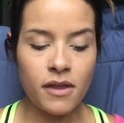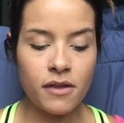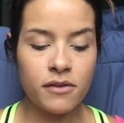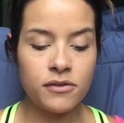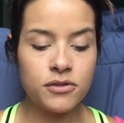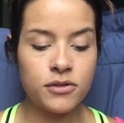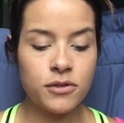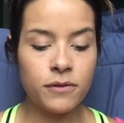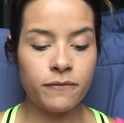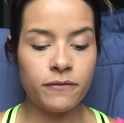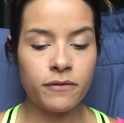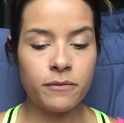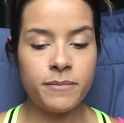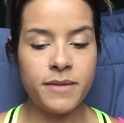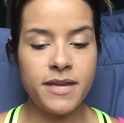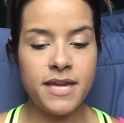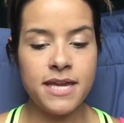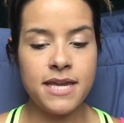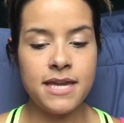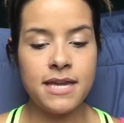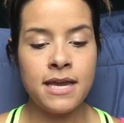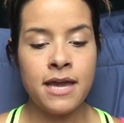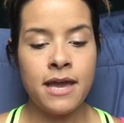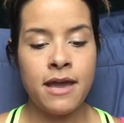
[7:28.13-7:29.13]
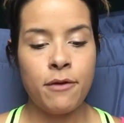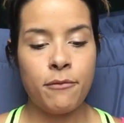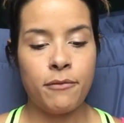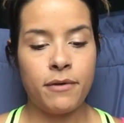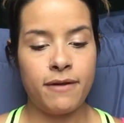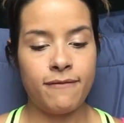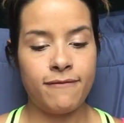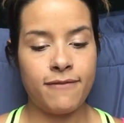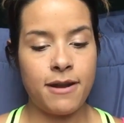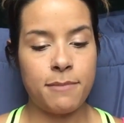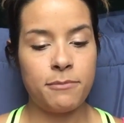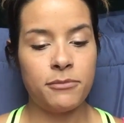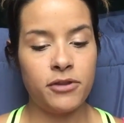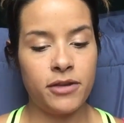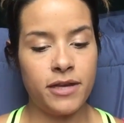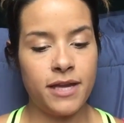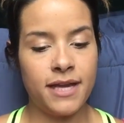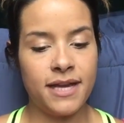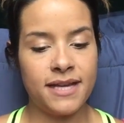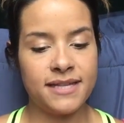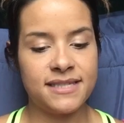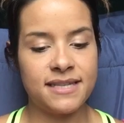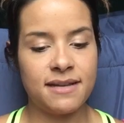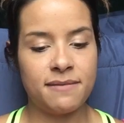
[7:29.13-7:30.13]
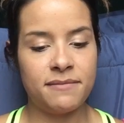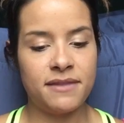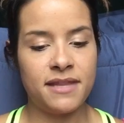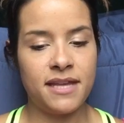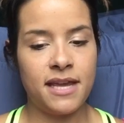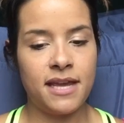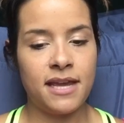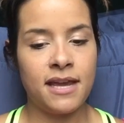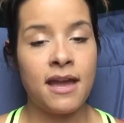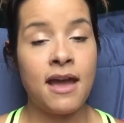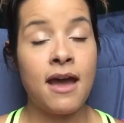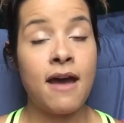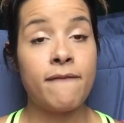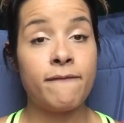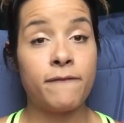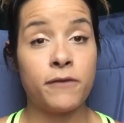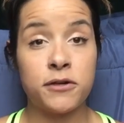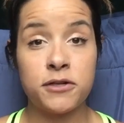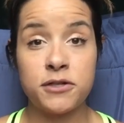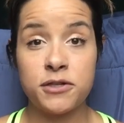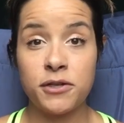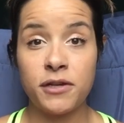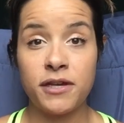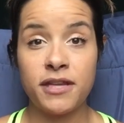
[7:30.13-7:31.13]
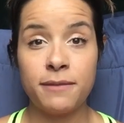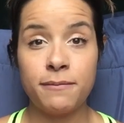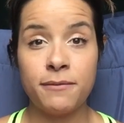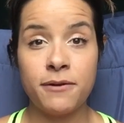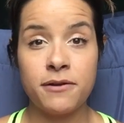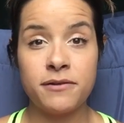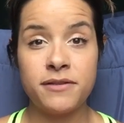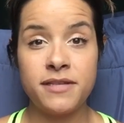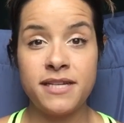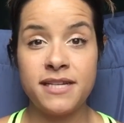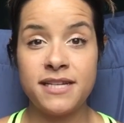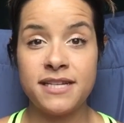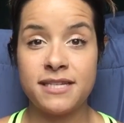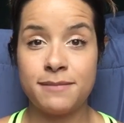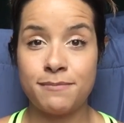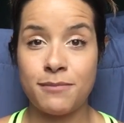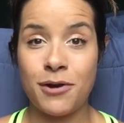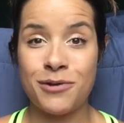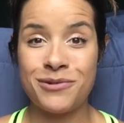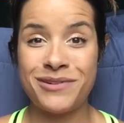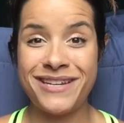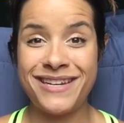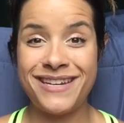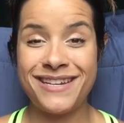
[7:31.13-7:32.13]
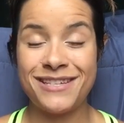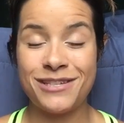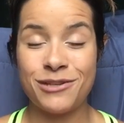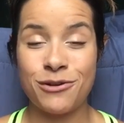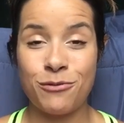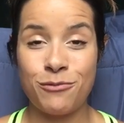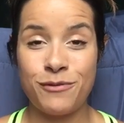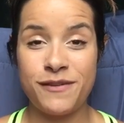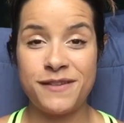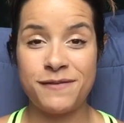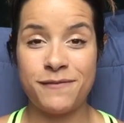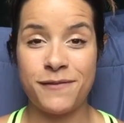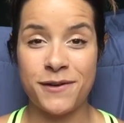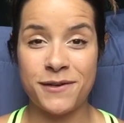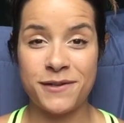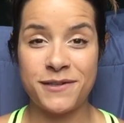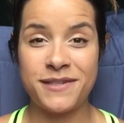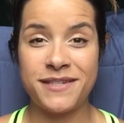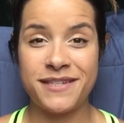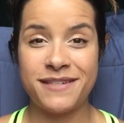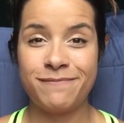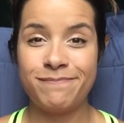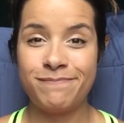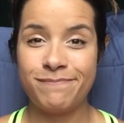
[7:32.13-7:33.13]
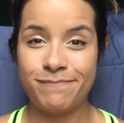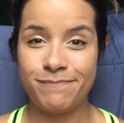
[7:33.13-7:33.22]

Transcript: So for me, whenever I'm looking at something, first look at the protein, because protein is always first.